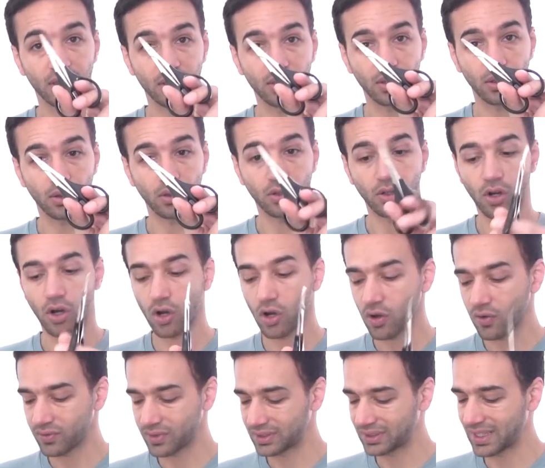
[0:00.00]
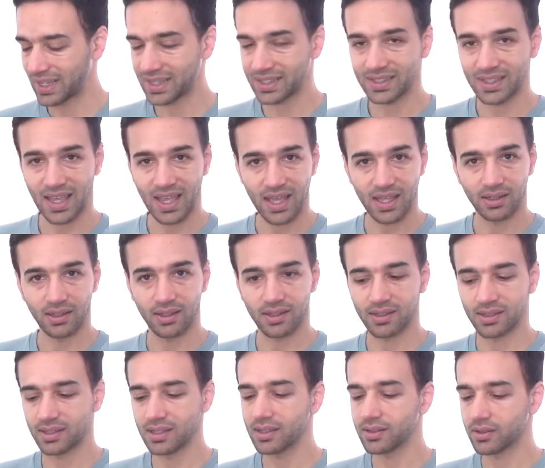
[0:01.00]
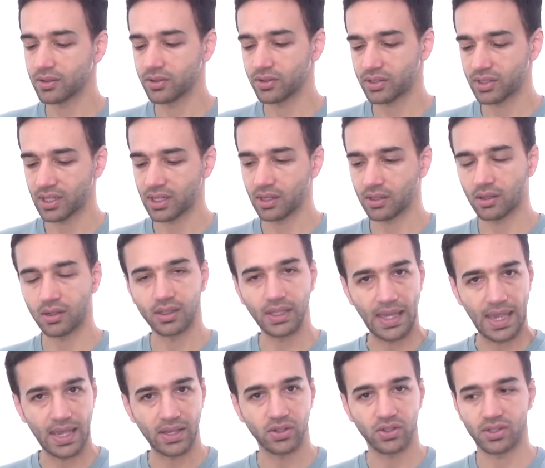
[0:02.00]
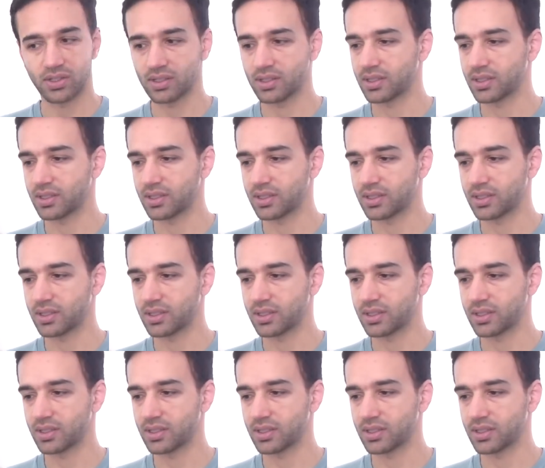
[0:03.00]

little curved Lexan scissors to get all the edges